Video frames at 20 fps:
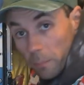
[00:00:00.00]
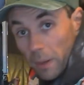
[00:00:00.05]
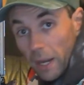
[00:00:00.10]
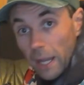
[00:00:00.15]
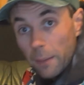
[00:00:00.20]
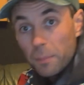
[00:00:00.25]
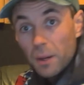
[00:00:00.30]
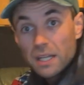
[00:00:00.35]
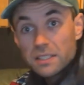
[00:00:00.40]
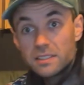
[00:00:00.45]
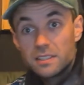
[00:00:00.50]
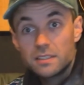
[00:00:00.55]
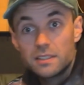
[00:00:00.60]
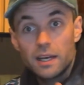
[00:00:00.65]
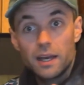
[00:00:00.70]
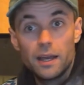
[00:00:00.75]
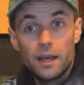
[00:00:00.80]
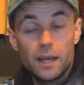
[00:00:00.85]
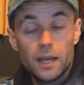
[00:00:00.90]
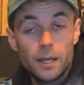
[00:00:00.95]
bypasses
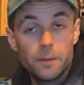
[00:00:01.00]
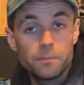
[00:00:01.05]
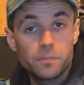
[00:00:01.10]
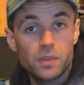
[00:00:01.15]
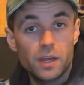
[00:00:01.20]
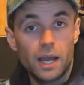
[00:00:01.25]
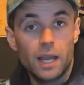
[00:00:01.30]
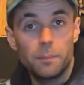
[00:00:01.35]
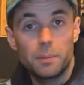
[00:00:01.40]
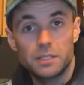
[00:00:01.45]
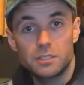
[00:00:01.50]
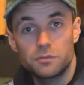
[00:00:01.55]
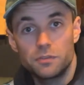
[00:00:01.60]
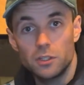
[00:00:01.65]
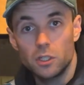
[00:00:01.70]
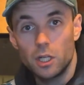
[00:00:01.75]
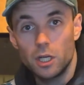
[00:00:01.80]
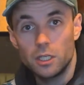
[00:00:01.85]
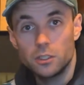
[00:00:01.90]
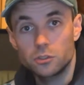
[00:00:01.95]
the high pass
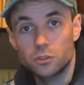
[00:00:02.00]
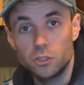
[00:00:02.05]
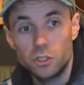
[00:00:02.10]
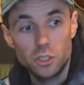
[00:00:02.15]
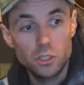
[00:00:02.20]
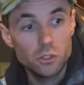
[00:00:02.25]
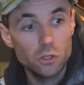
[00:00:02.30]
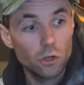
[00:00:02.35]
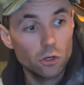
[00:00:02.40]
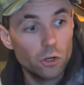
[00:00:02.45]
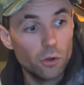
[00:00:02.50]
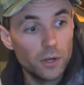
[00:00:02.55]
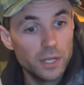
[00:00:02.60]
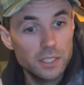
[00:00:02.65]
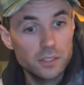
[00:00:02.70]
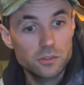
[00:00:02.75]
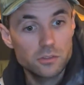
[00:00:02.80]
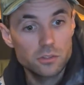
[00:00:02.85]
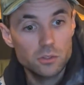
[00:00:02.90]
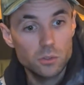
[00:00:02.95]
filter, so you're not
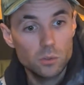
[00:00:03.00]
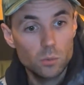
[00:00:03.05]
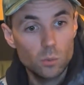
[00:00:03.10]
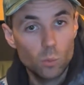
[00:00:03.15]
going to